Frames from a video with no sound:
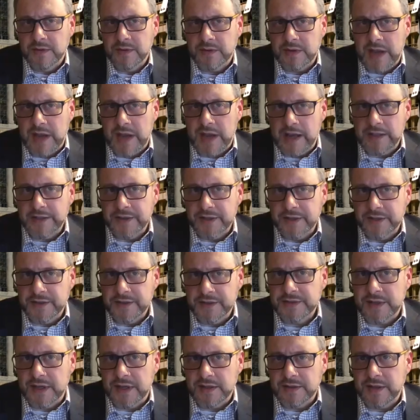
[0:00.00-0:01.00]

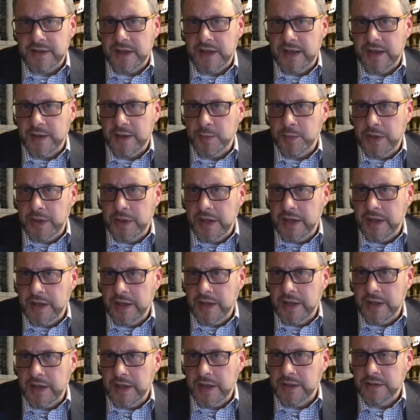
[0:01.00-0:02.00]
colleagues at the
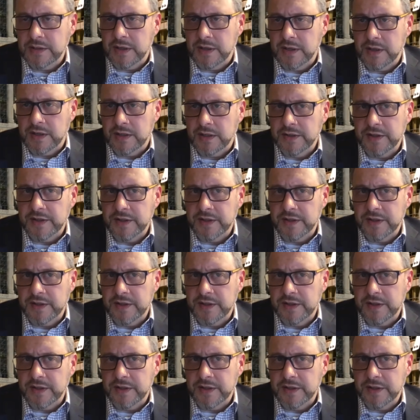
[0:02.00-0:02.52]
AMA,